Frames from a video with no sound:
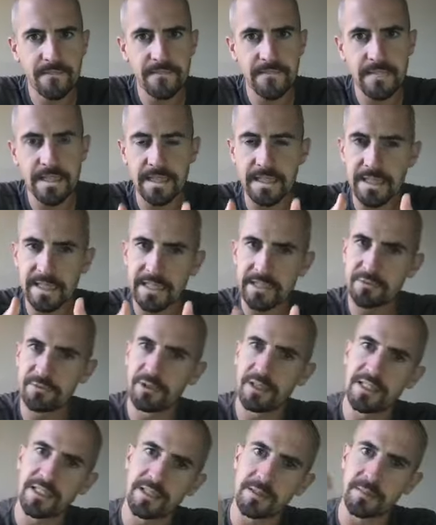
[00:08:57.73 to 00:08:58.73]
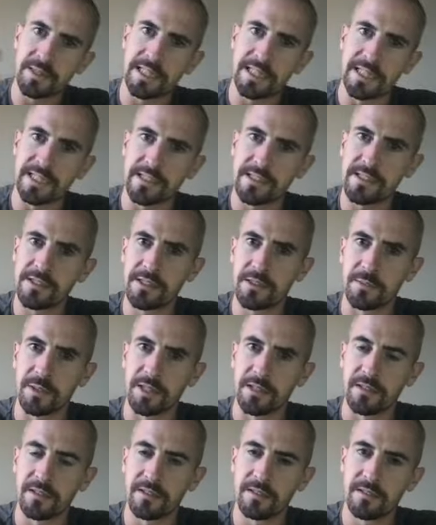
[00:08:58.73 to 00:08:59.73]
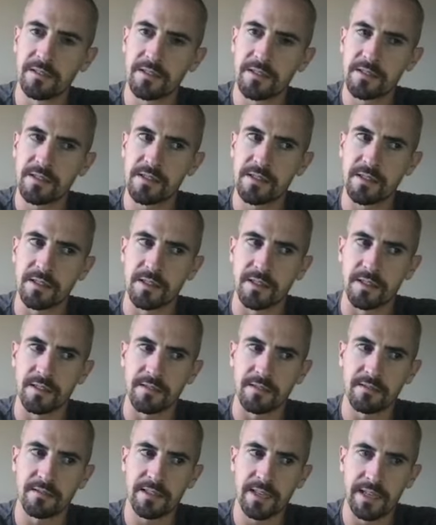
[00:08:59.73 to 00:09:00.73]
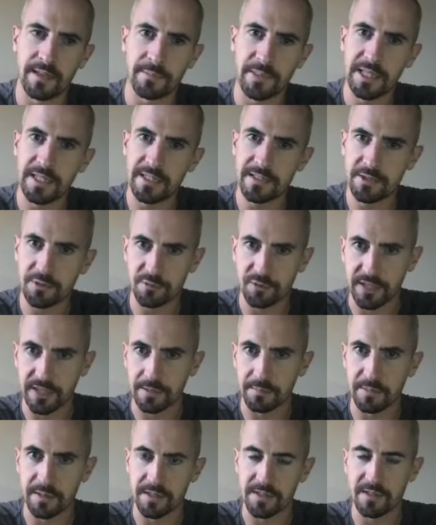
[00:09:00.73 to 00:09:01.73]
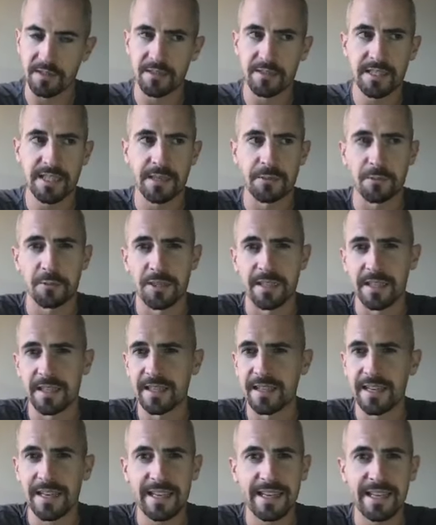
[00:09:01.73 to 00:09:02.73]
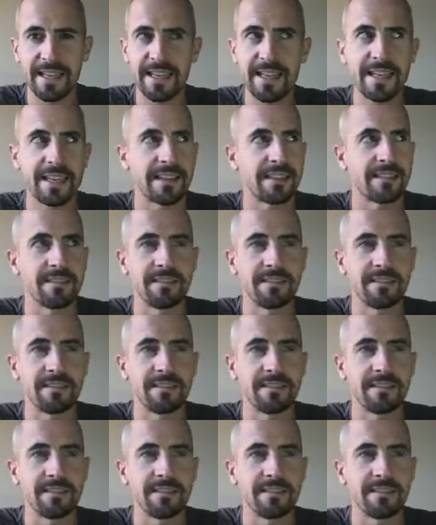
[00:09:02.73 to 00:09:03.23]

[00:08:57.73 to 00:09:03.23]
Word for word: the next race will be next summer. So I mean that's great, but it's a long time away. And I hate